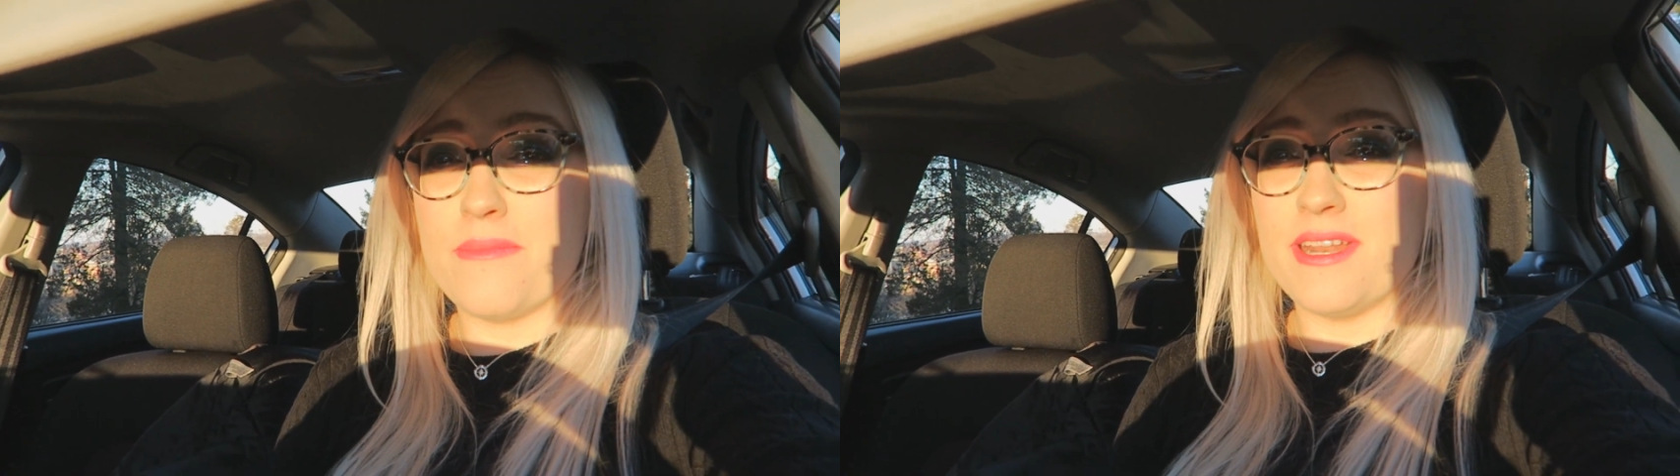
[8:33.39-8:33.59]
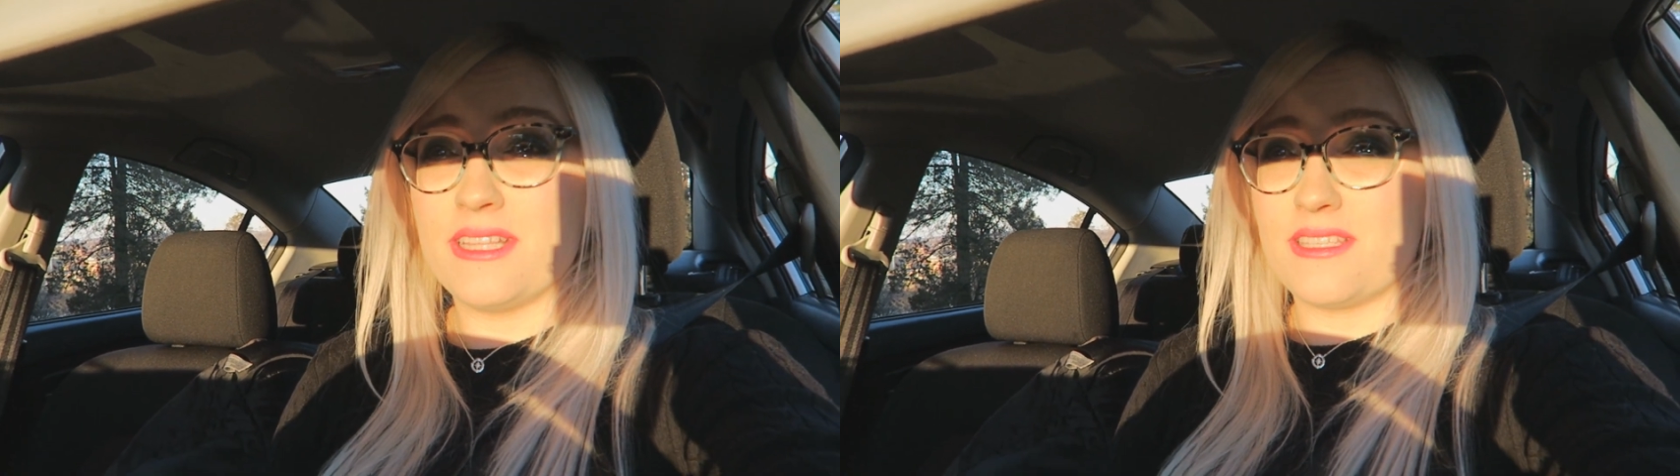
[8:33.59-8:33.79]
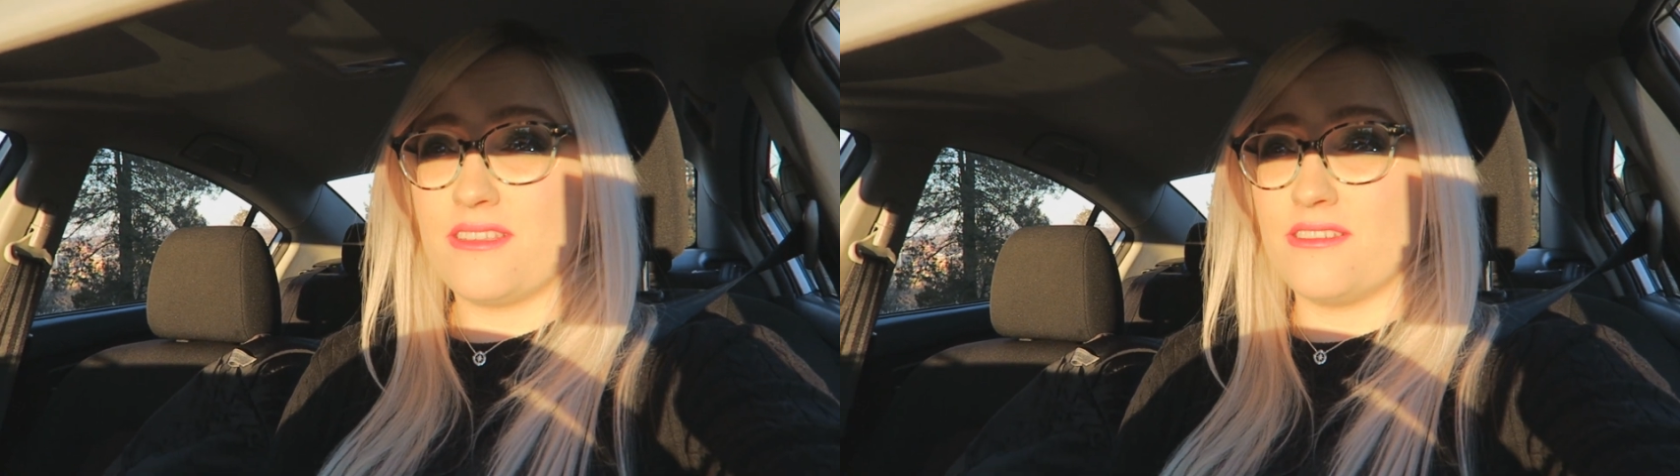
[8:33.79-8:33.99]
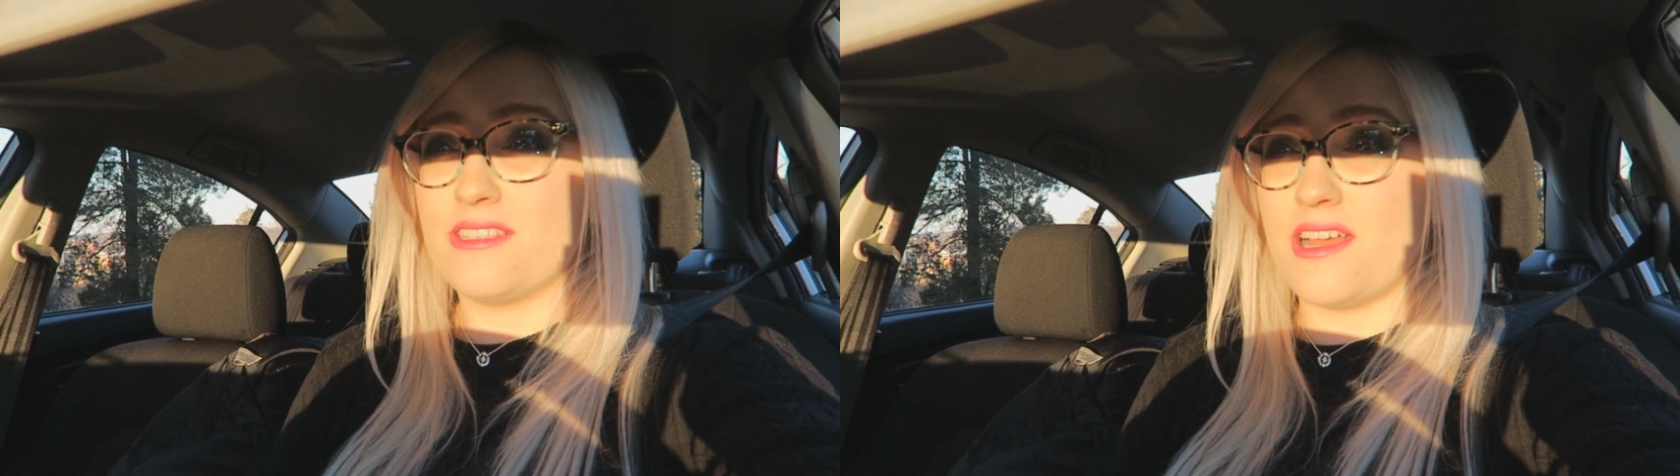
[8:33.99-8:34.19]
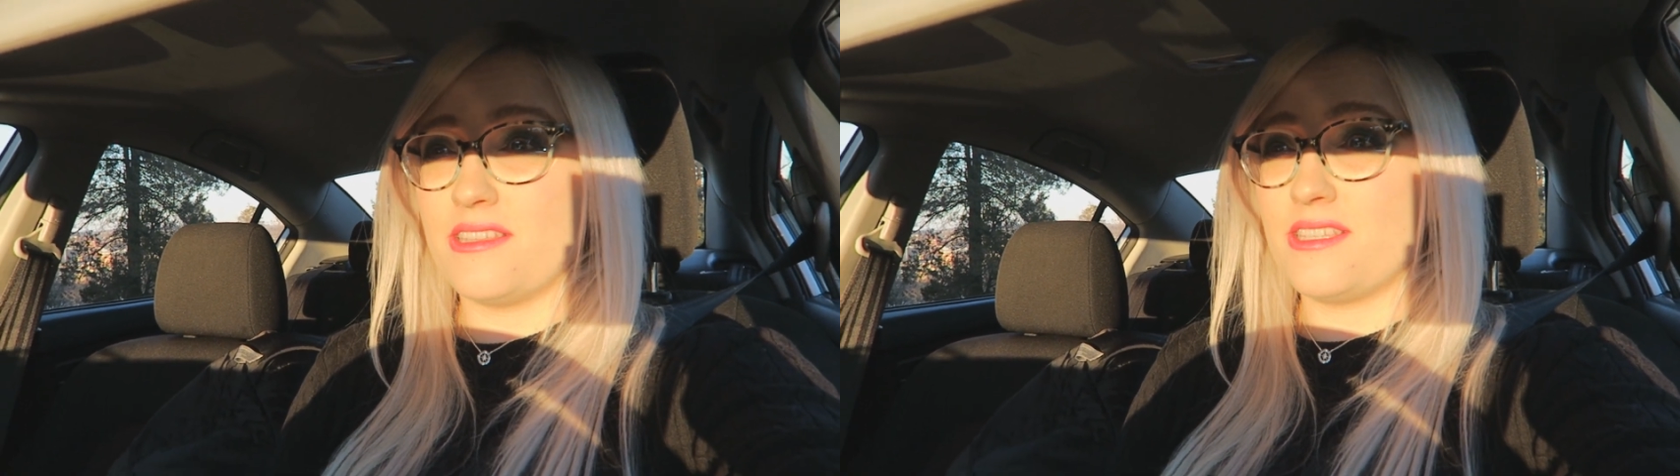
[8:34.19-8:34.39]
minutes till
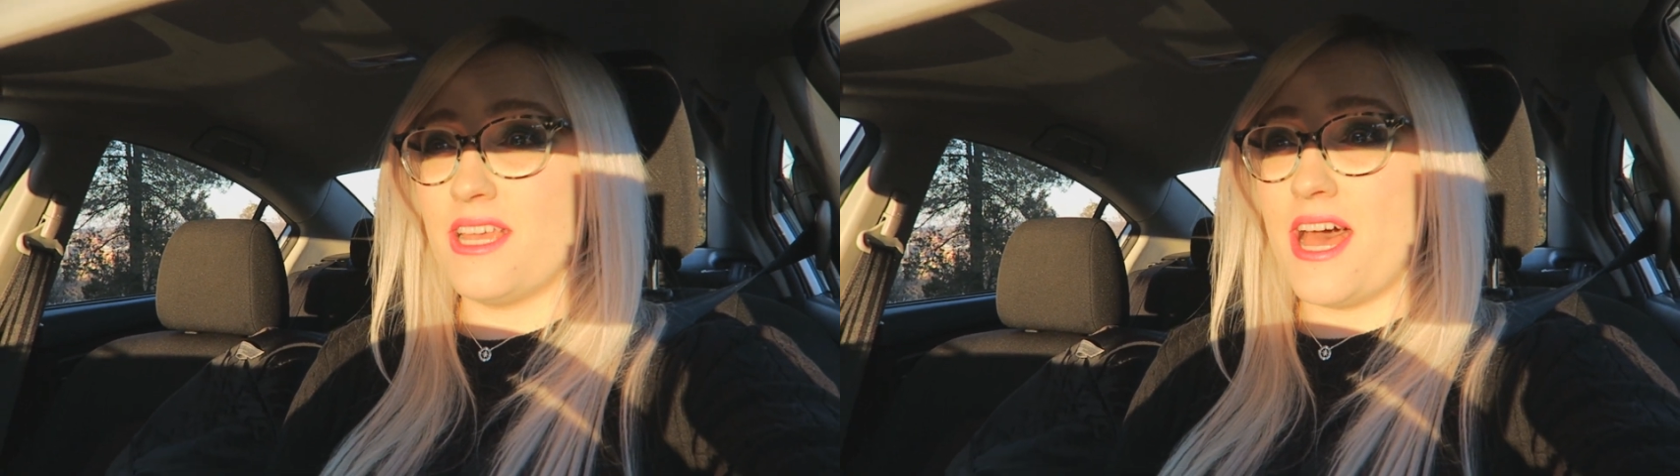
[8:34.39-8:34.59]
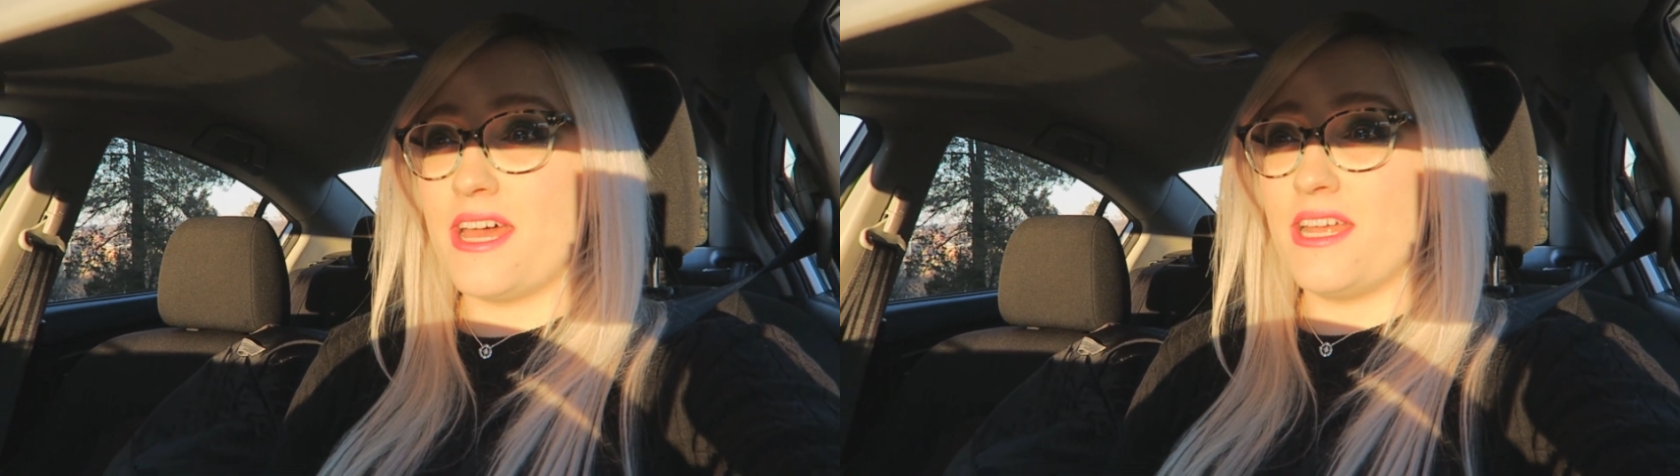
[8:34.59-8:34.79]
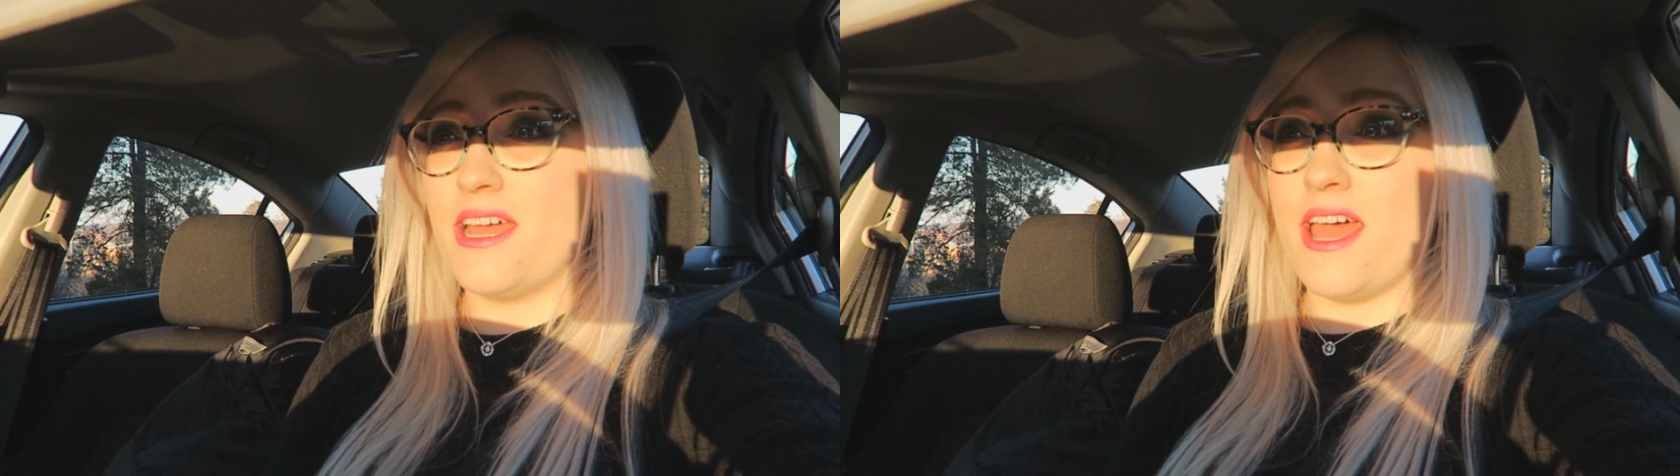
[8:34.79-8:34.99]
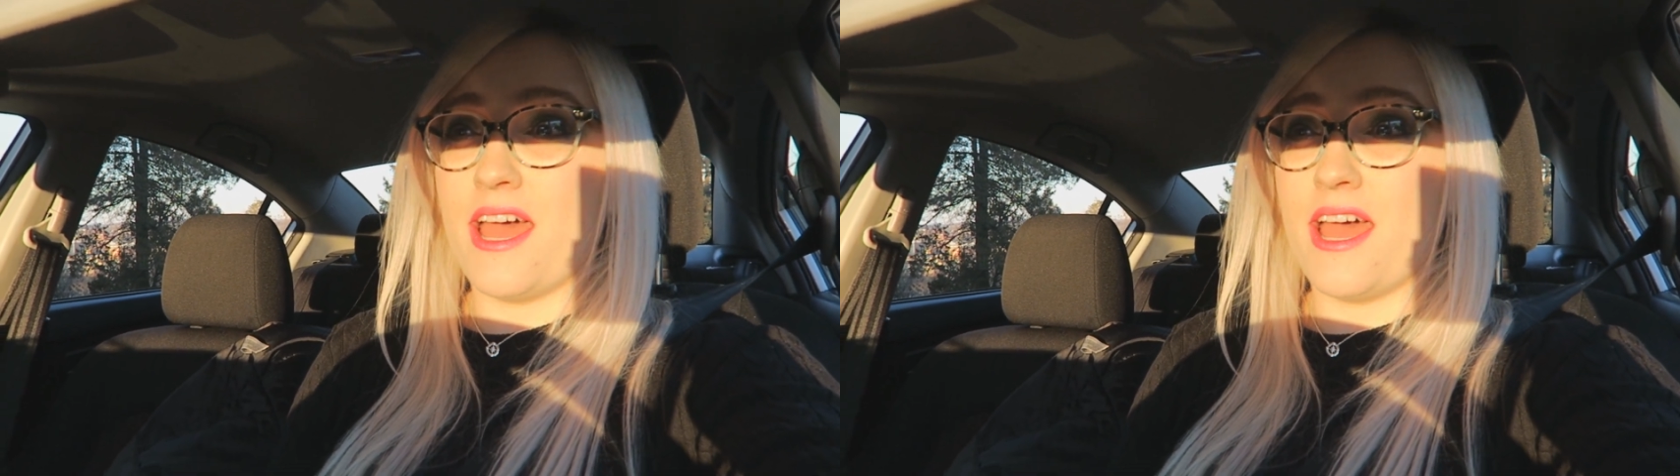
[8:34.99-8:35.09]
sunset,